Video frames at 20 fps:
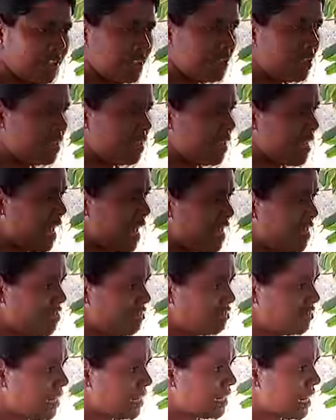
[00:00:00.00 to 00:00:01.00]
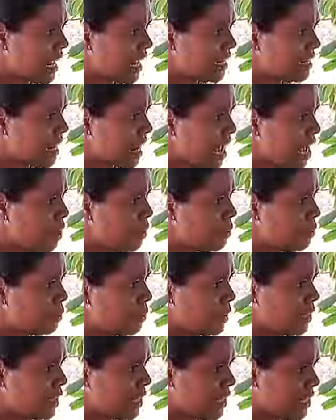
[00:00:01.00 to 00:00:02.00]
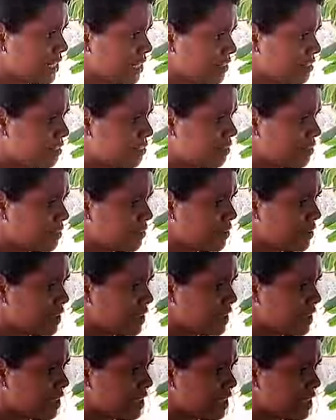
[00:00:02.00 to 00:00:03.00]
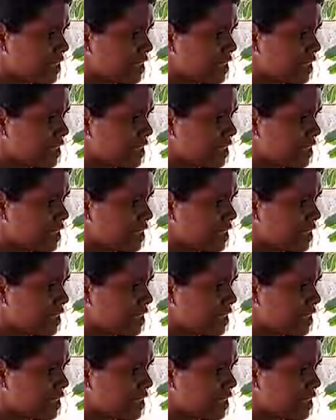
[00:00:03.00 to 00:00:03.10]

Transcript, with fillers: the life that I now live, live in